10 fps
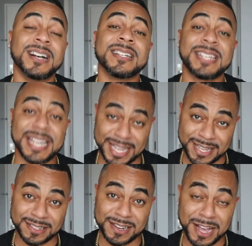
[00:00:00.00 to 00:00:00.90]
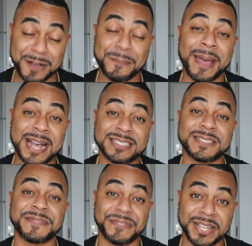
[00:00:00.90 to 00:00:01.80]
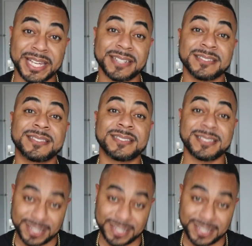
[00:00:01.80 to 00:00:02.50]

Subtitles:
again, a best fiends